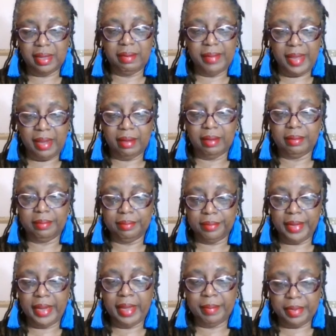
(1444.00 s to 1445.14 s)
about
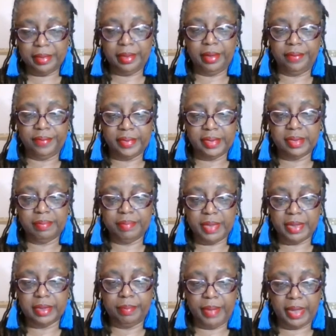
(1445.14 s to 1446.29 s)
Miami Dolphins
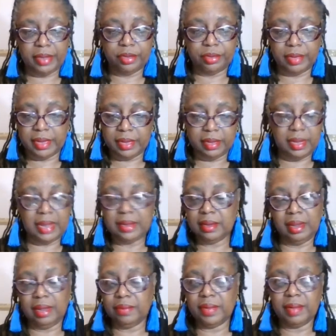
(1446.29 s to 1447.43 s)
beating the Patriots. That's
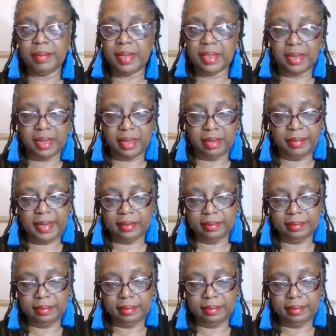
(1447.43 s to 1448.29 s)
all I want to be thinking about.